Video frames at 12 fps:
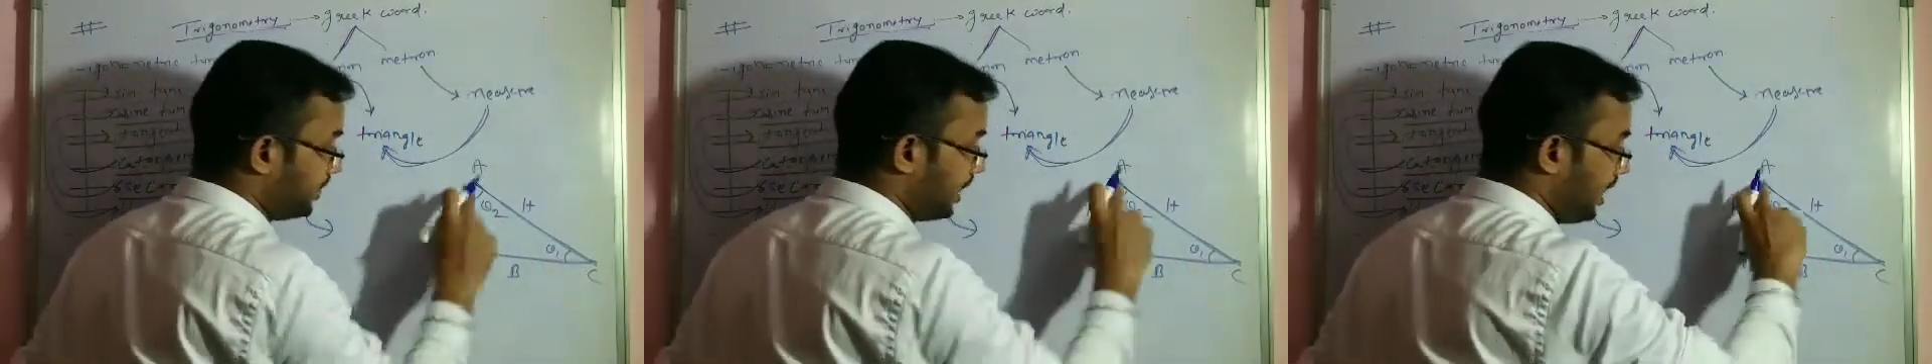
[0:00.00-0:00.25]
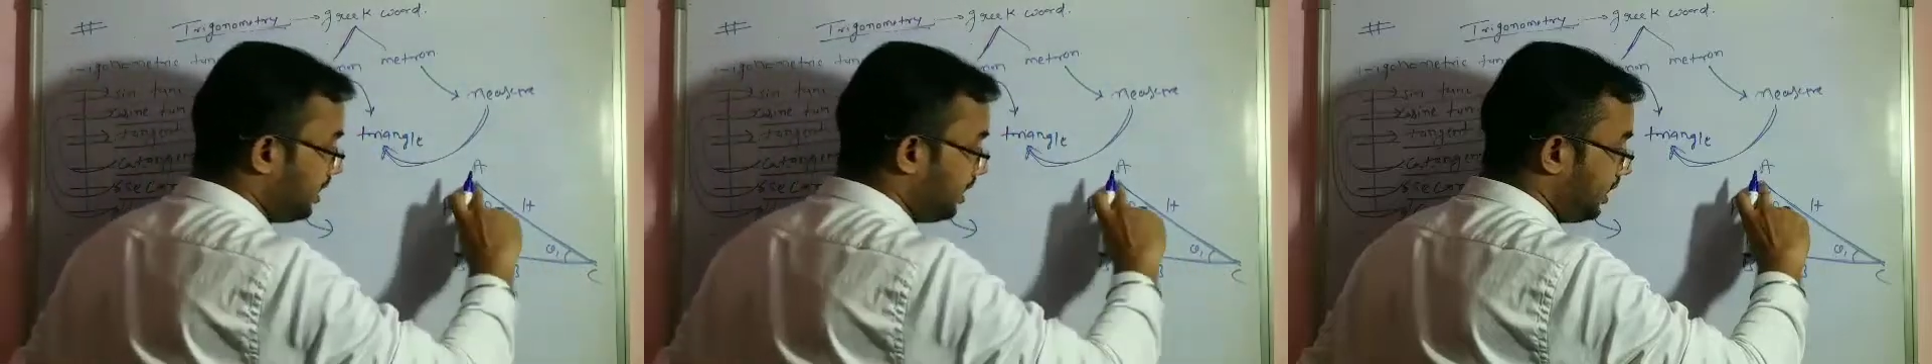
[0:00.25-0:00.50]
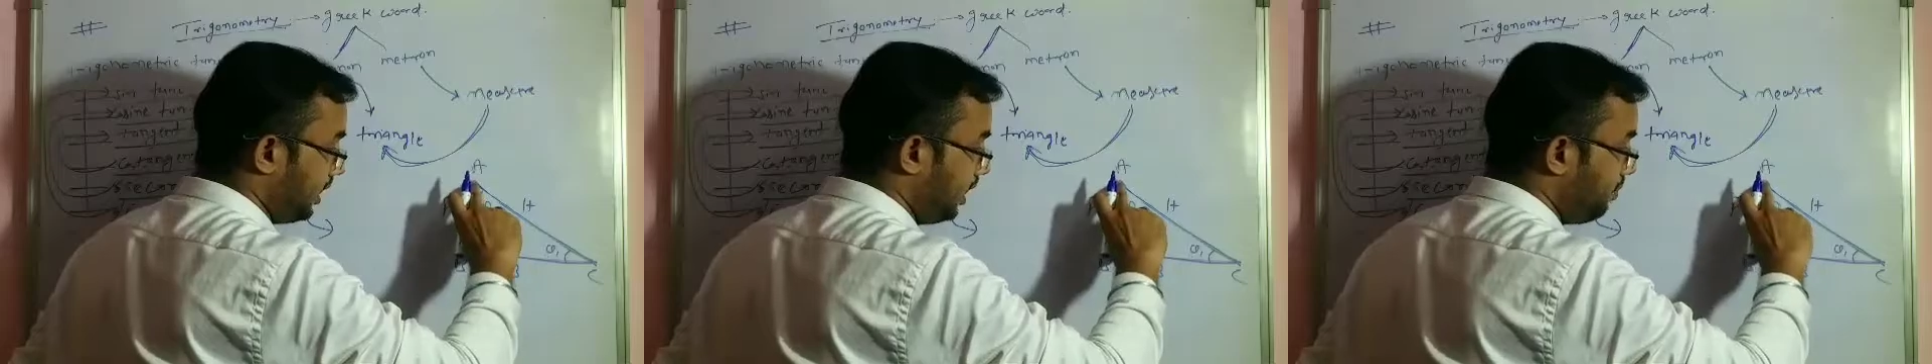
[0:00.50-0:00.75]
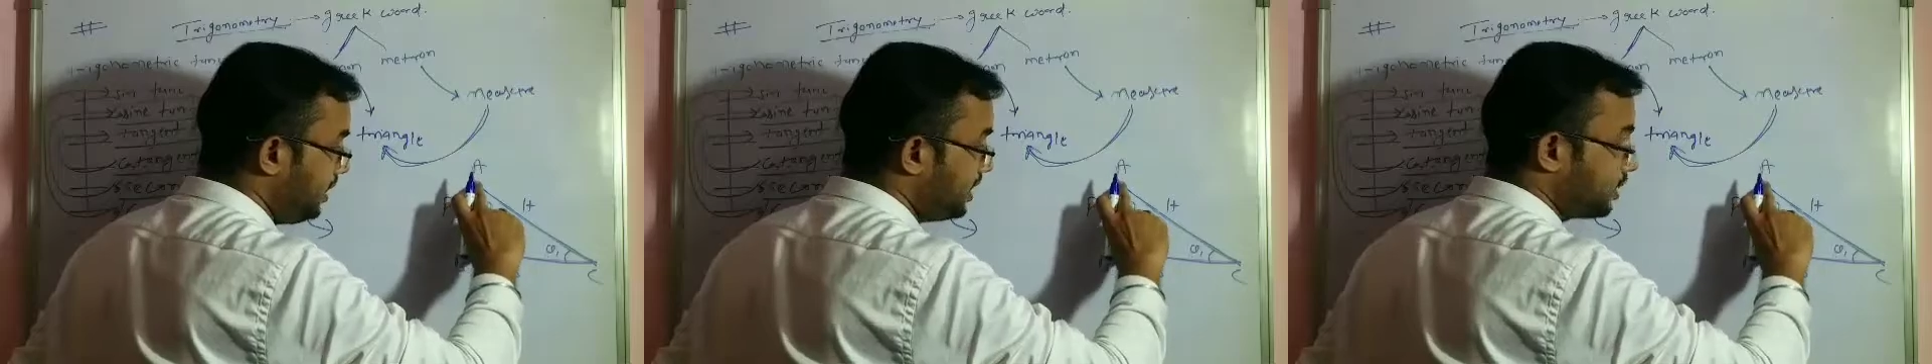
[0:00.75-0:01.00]
that
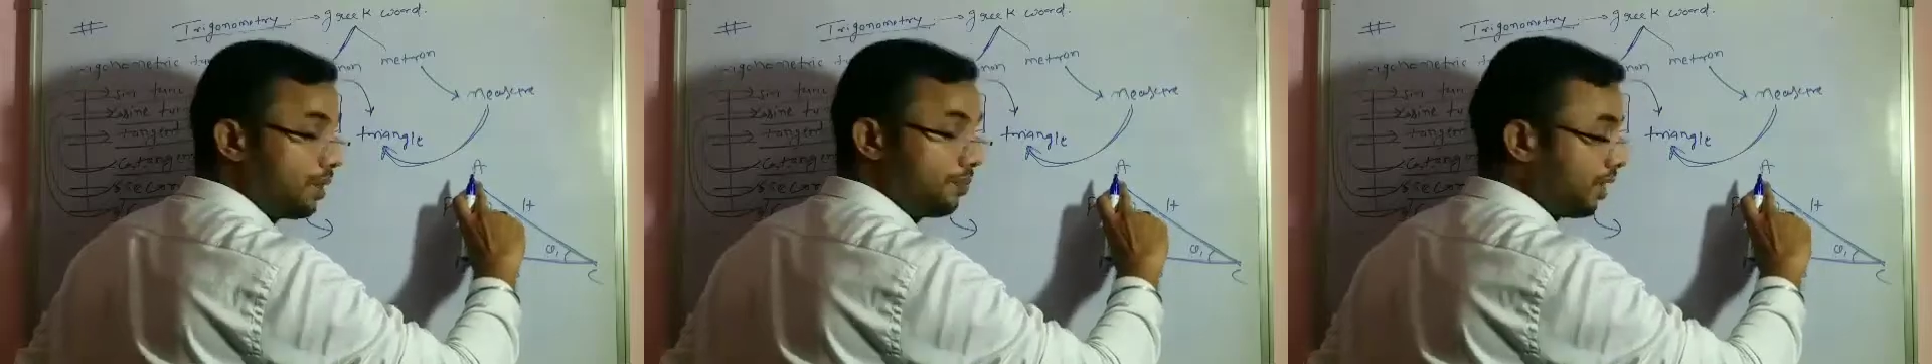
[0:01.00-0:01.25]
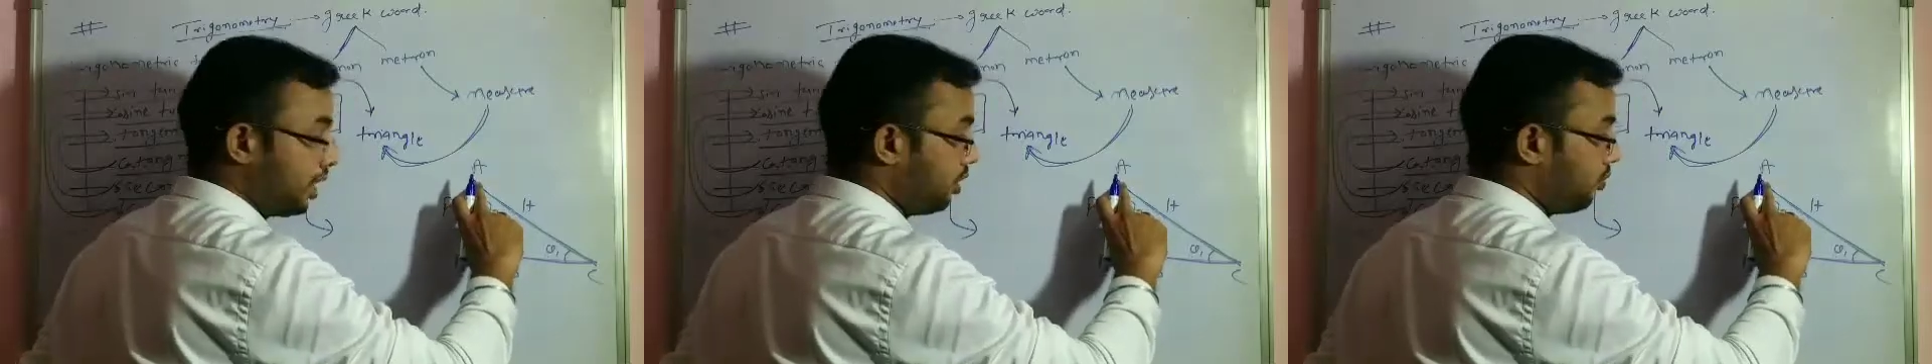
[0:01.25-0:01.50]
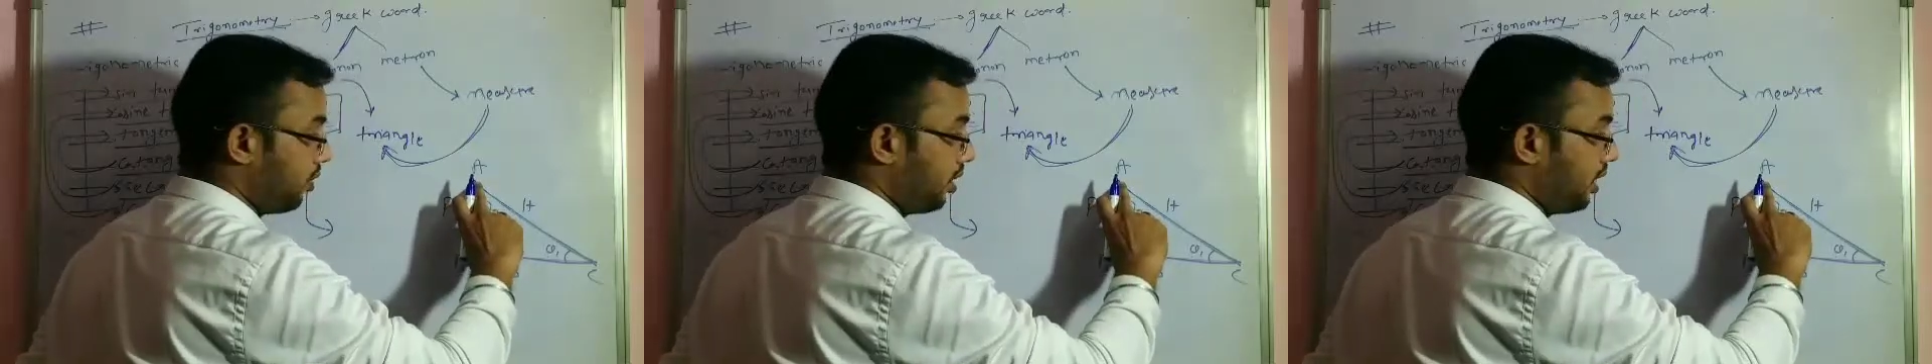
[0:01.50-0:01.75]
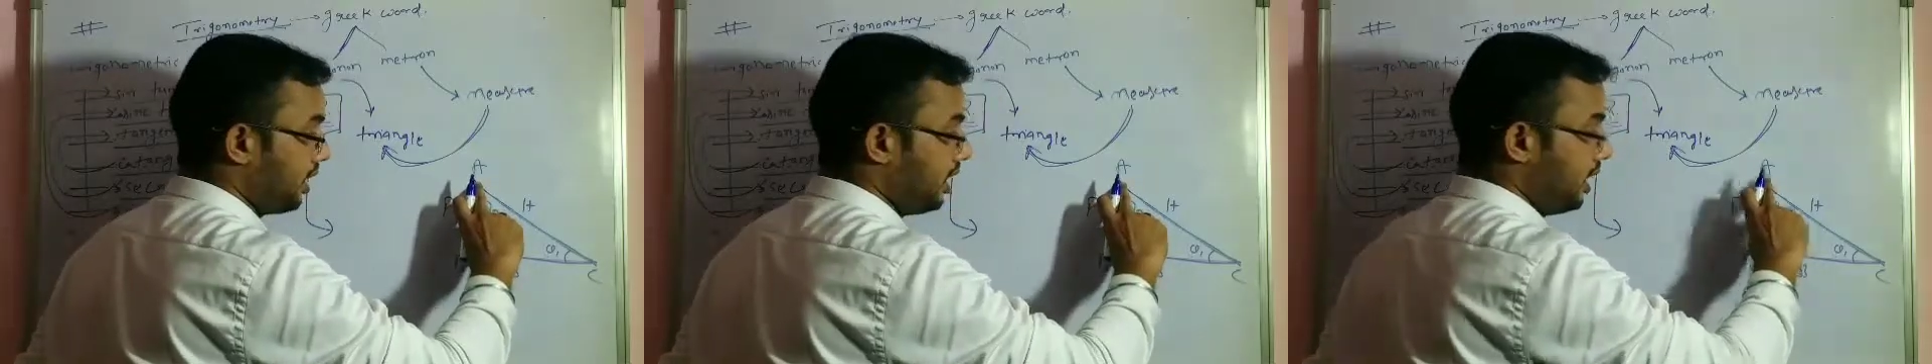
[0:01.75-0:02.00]
AB is
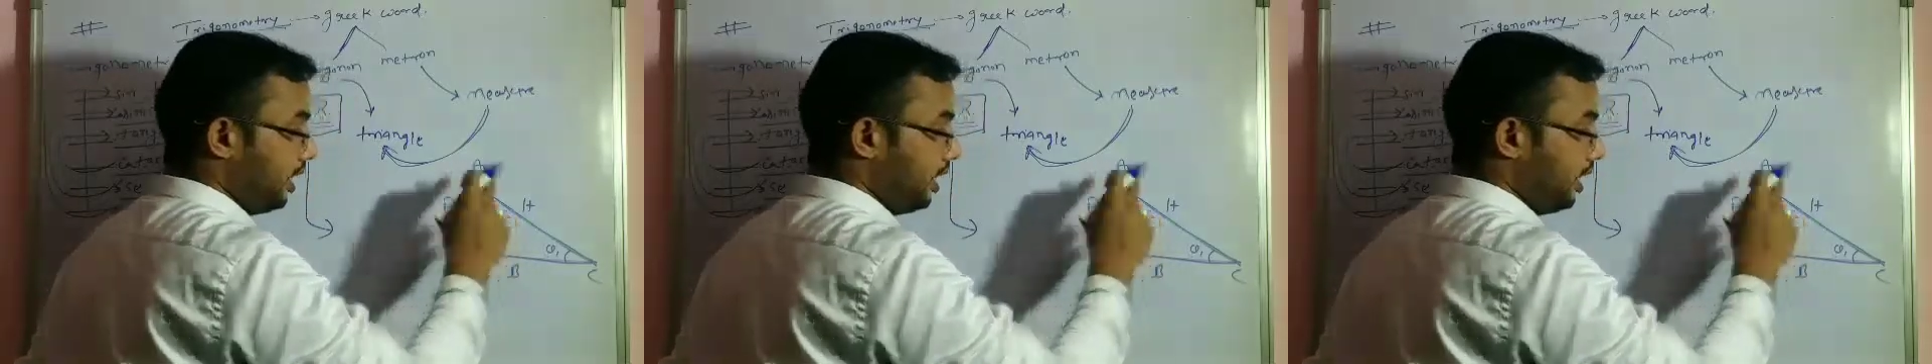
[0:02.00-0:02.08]
perpendicular